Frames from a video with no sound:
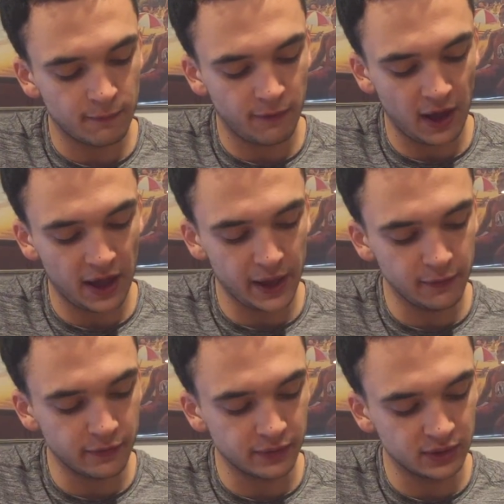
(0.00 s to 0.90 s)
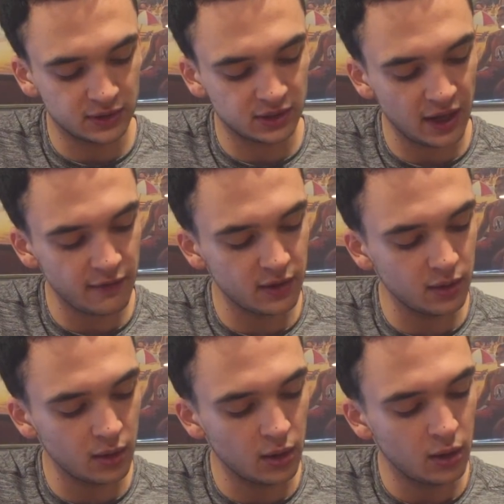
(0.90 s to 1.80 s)
5,
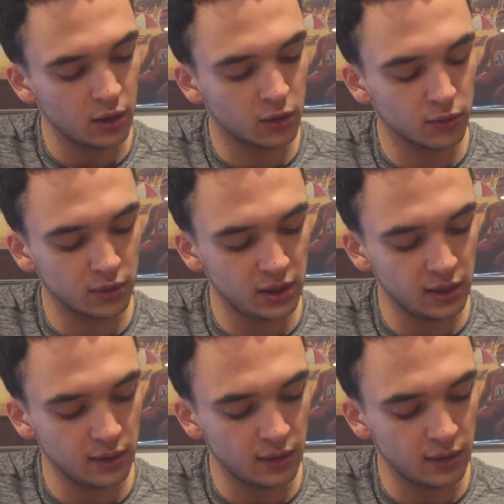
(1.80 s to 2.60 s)
7, 3,